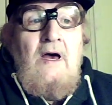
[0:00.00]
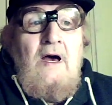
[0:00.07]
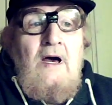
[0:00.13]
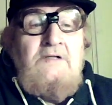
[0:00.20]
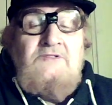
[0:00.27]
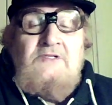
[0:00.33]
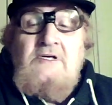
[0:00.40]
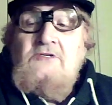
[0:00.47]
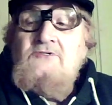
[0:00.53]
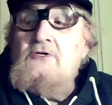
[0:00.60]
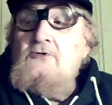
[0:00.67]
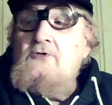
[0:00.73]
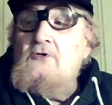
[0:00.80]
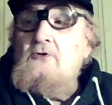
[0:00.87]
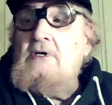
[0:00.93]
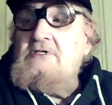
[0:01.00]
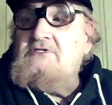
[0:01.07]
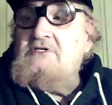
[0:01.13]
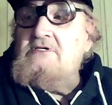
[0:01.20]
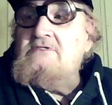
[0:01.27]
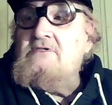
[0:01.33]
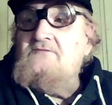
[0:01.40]
I says, "You know," I
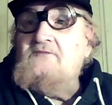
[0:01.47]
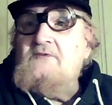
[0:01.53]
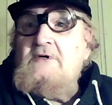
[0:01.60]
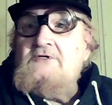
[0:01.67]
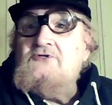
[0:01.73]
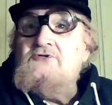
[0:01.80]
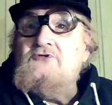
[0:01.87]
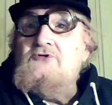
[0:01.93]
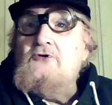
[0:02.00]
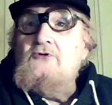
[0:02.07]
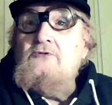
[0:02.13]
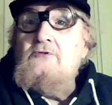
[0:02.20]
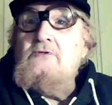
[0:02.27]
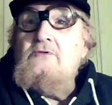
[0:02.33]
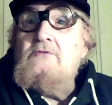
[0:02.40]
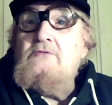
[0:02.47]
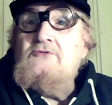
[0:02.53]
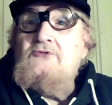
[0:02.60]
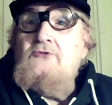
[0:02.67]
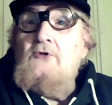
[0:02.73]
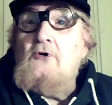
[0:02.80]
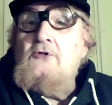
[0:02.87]
says, "the first student
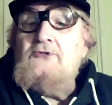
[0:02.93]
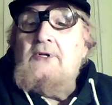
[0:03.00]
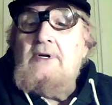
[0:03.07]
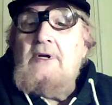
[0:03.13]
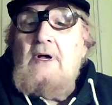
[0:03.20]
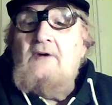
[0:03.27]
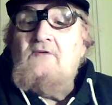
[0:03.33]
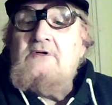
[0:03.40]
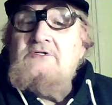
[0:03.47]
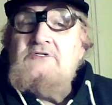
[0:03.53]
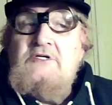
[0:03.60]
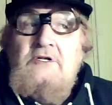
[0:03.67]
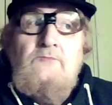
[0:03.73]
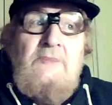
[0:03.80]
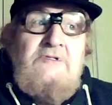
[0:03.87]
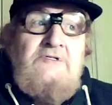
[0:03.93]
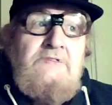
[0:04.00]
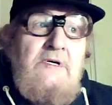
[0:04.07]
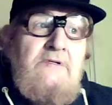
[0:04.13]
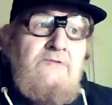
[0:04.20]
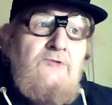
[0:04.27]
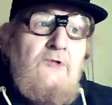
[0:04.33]
doctor I ever seen was
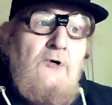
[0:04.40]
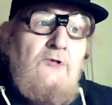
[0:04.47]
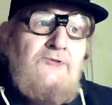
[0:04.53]
in